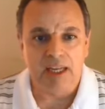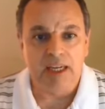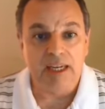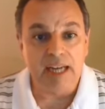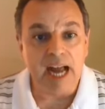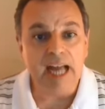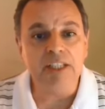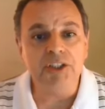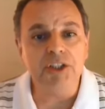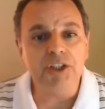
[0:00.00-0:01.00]

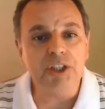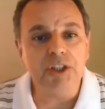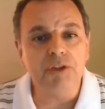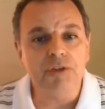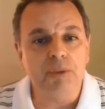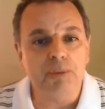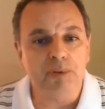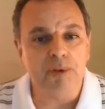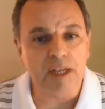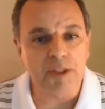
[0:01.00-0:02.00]
God's children
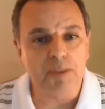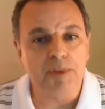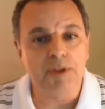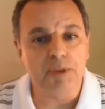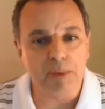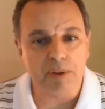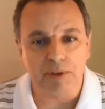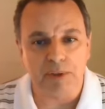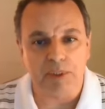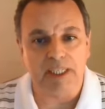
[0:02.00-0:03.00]
prosper
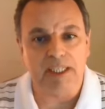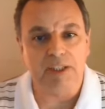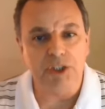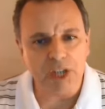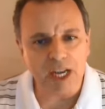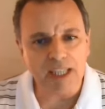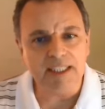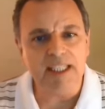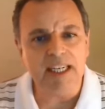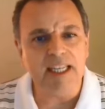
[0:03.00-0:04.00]
spiritually
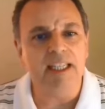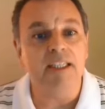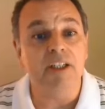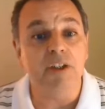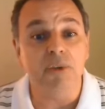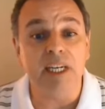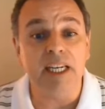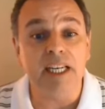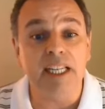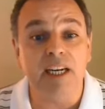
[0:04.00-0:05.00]
just in the
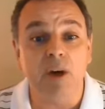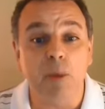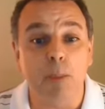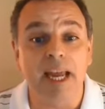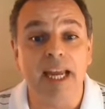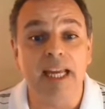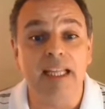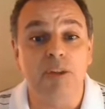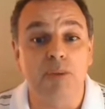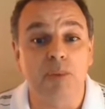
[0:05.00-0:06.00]
degree they obey
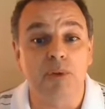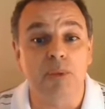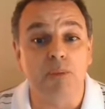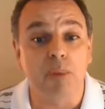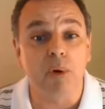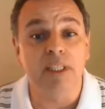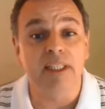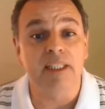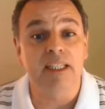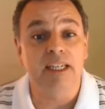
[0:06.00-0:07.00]
this most
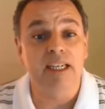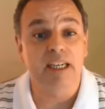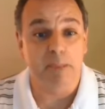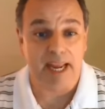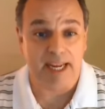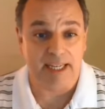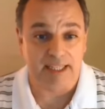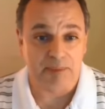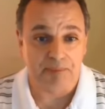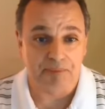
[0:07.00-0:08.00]
important command.
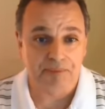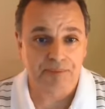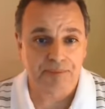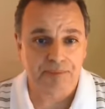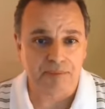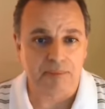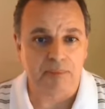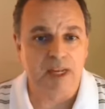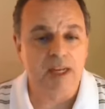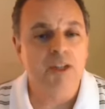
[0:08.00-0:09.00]

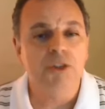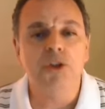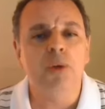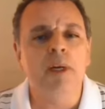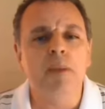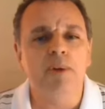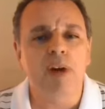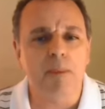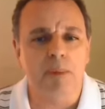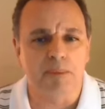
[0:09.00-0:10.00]
So many
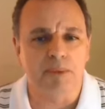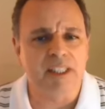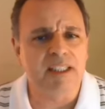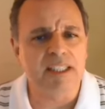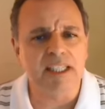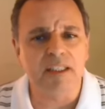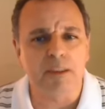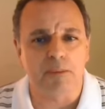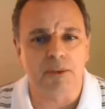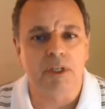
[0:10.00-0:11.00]
problems and
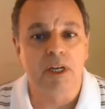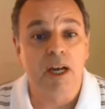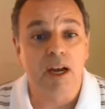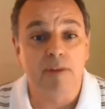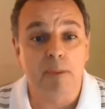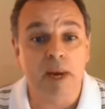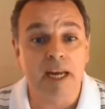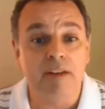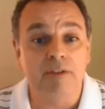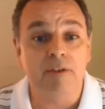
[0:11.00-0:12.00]
schisms of the
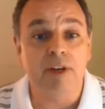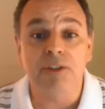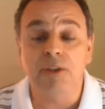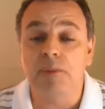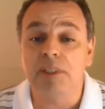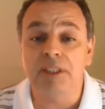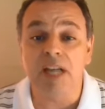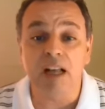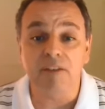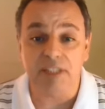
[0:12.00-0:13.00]
body of Christ could be
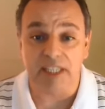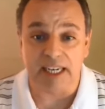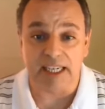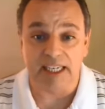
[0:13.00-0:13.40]
solved today